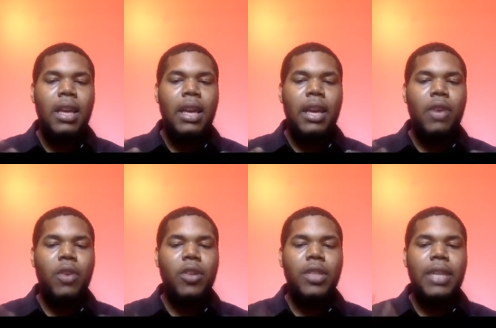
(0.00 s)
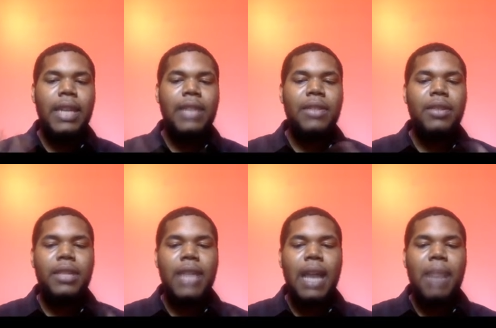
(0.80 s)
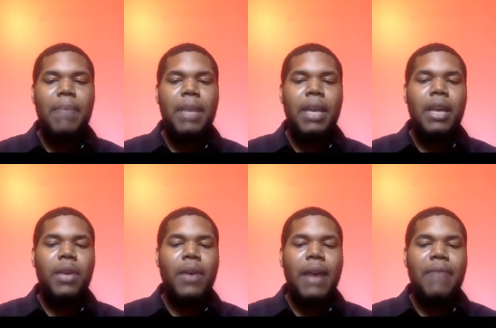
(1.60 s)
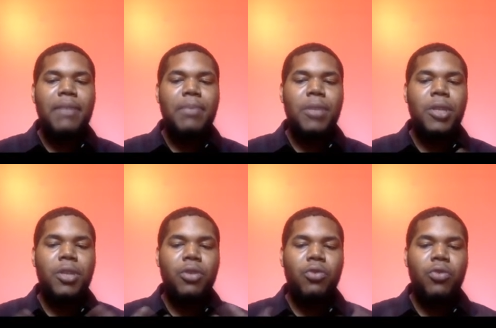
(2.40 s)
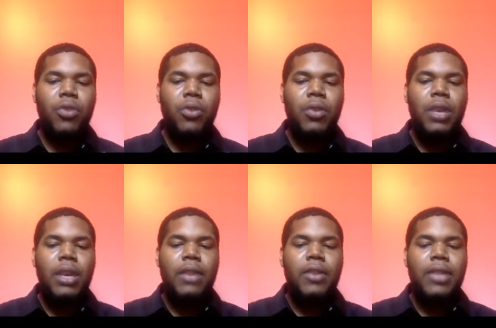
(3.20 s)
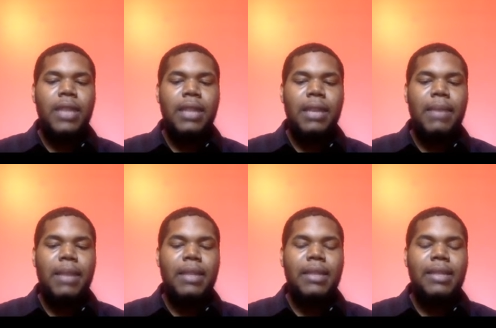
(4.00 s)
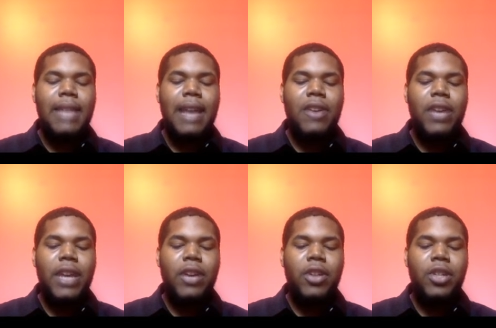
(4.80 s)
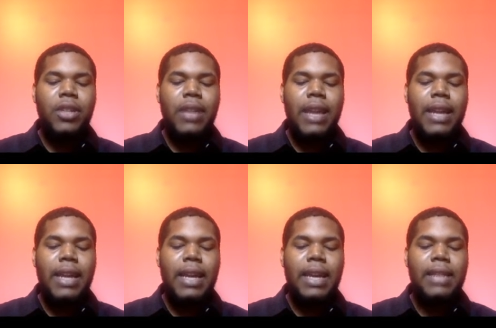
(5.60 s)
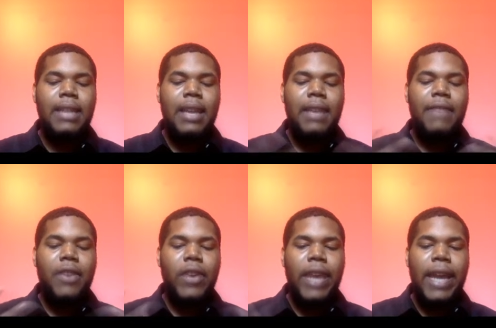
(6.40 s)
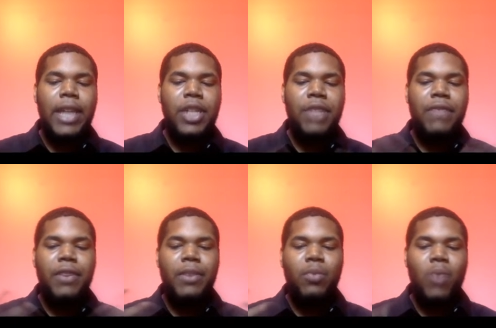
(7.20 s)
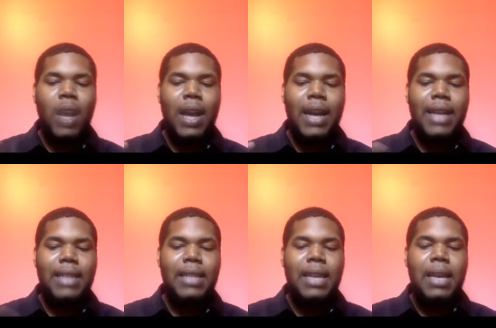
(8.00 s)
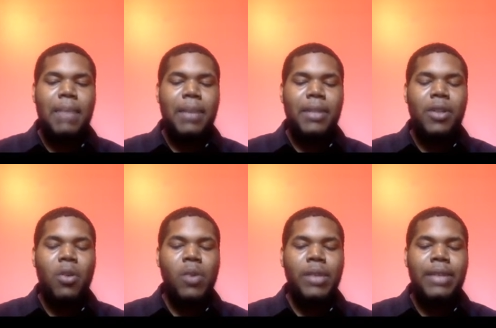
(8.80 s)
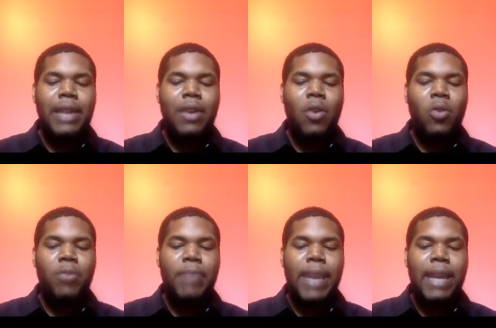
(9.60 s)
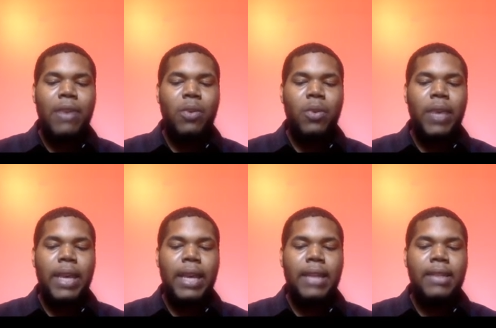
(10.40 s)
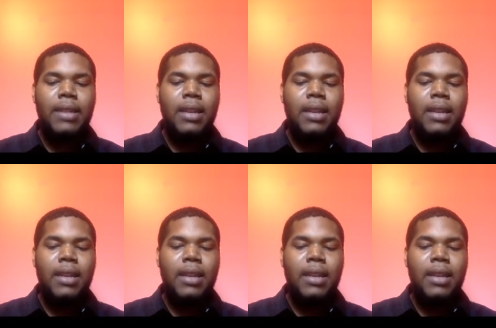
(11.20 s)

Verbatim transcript: in order to get to the top, you have to push through. There's something about this Saturn energy that is very ancient, very wise, but it's always that old man who is